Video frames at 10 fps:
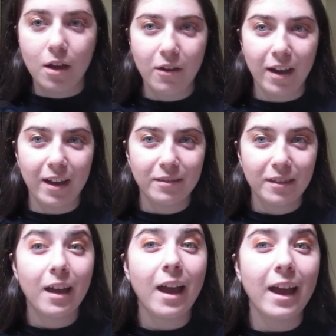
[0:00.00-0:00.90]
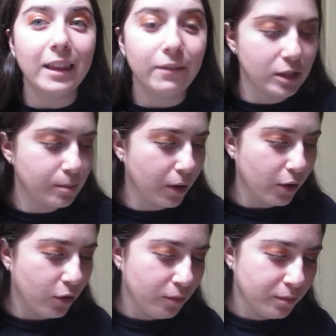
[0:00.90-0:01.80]
Okay, I love the
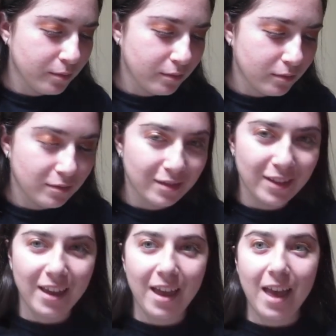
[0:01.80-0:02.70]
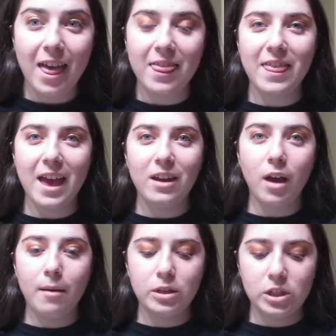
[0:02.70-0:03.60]
sparkle. And
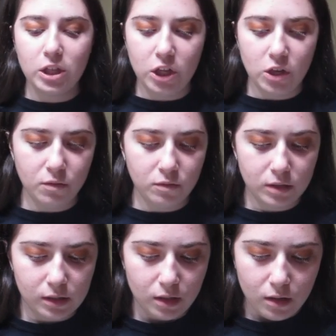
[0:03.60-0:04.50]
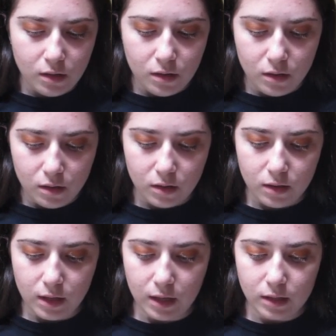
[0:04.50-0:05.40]
then I'm just gonna use
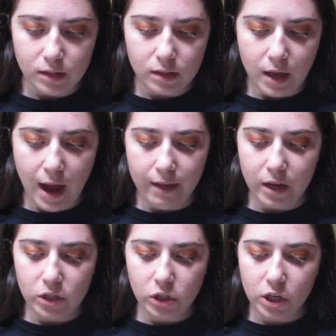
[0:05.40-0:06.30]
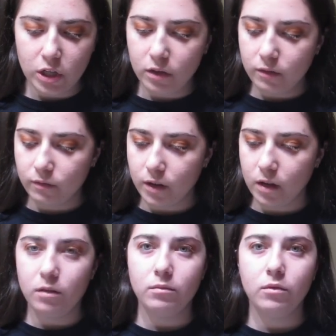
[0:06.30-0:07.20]
this eyelash curler
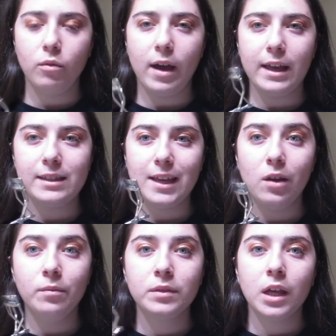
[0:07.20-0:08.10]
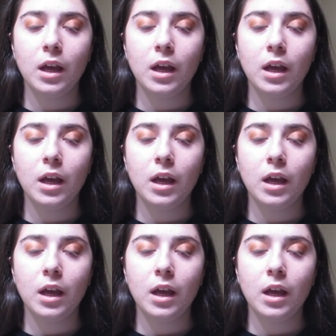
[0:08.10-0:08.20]
from YSL.